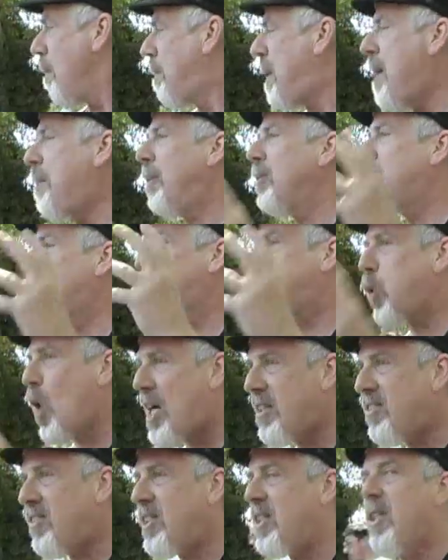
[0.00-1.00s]
People
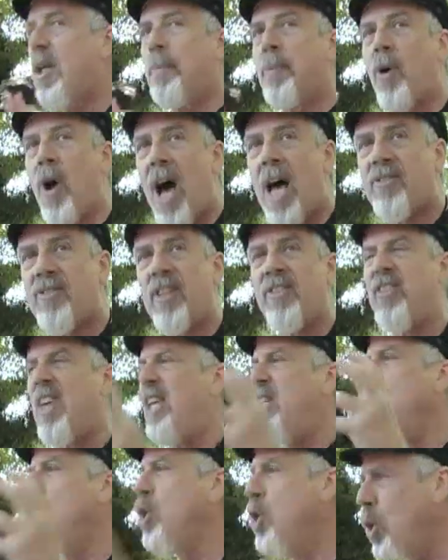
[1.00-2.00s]
trusted the process.
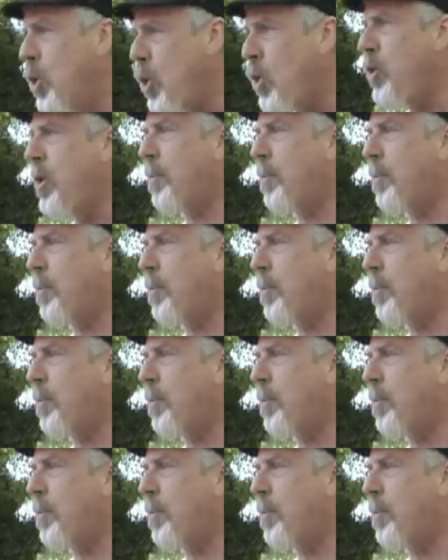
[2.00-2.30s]
They knew